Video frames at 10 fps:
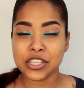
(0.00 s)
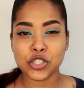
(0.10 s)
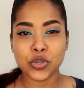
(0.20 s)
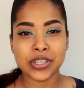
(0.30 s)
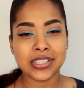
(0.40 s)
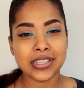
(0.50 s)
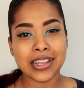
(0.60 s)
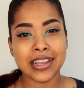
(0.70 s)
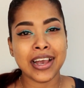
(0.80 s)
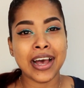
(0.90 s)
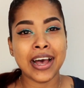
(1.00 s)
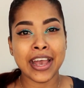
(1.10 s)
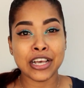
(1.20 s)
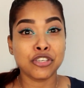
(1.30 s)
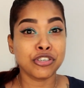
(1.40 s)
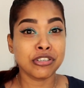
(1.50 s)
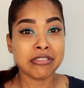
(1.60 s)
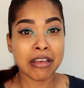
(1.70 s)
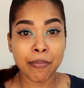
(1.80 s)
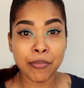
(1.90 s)
So it's not like an extra
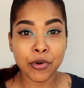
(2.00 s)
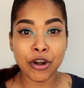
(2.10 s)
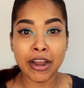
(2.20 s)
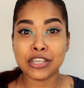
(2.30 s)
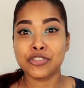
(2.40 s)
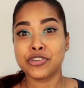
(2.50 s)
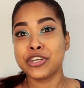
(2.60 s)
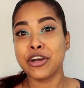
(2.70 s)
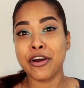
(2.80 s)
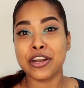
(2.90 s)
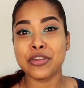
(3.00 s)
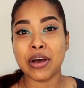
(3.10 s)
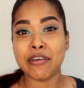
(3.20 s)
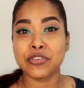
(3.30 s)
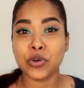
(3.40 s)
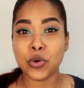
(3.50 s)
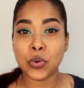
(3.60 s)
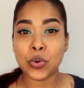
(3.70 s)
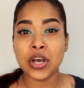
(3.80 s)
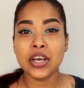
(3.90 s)
step or extra yard you have to
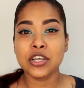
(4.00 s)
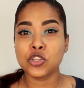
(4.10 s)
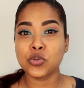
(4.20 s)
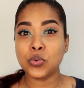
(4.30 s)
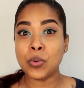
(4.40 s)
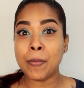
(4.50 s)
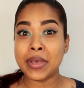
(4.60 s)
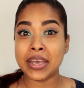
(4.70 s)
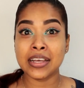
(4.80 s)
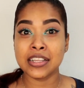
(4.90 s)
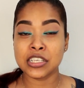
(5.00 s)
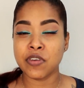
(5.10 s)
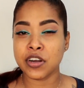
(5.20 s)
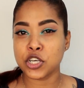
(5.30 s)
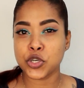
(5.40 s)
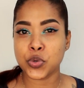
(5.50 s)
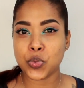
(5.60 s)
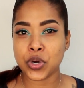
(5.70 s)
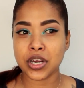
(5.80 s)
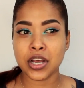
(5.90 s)
go to make this foundation
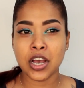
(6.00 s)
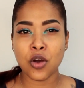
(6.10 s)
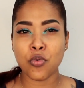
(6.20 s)
work.